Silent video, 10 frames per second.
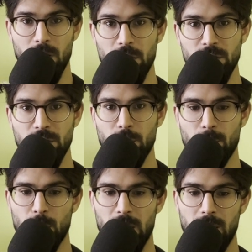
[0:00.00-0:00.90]
causes your
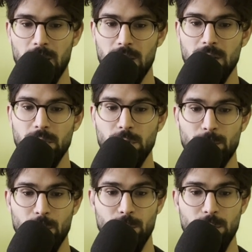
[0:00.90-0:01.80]
brain to
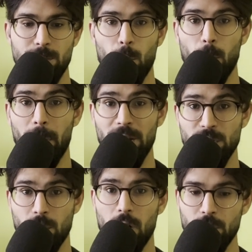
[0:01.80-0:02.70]
produce more
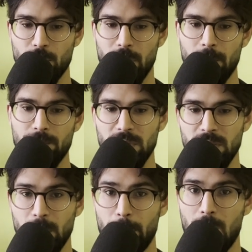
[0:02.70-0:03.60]
mitochondria,
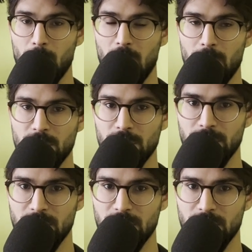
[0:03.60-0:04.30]
the powerhouse of the